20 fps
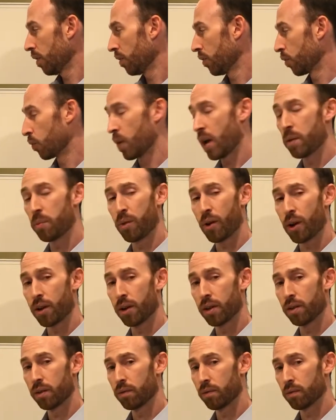The red
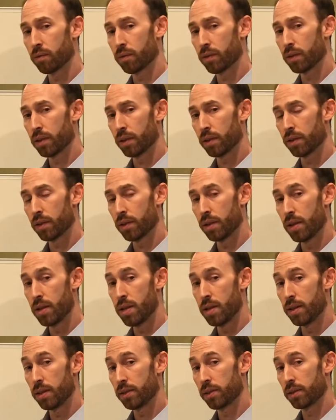part
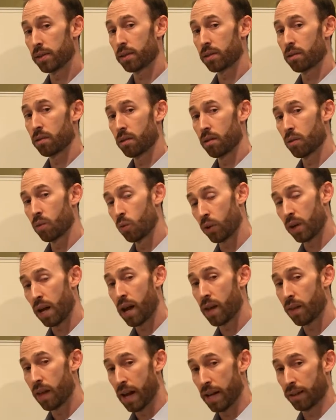is what
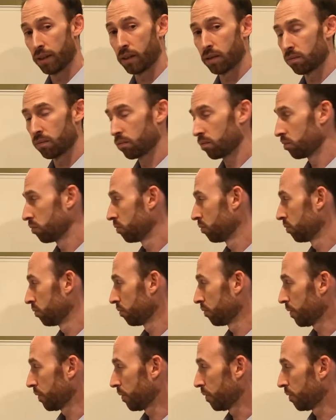I like,
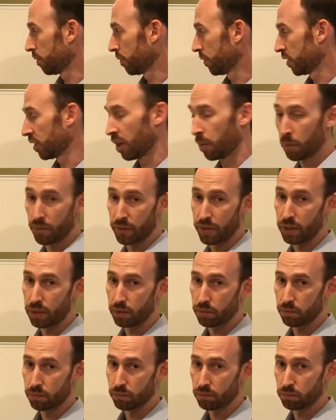some of
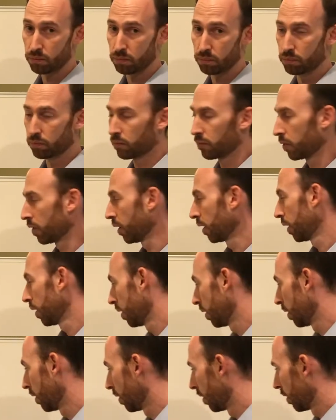
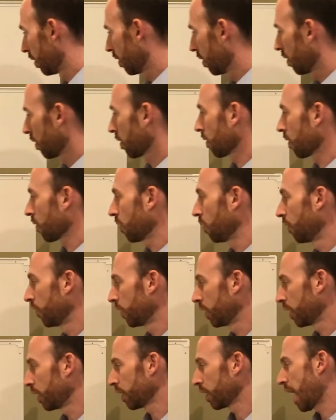it.
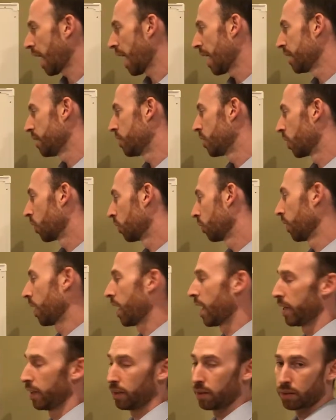Over here, I don't
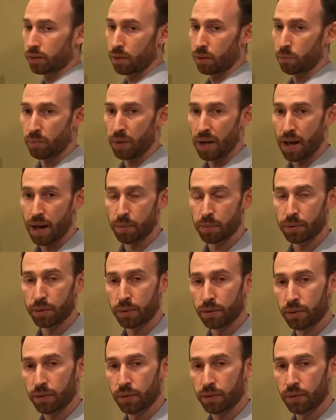like some pop.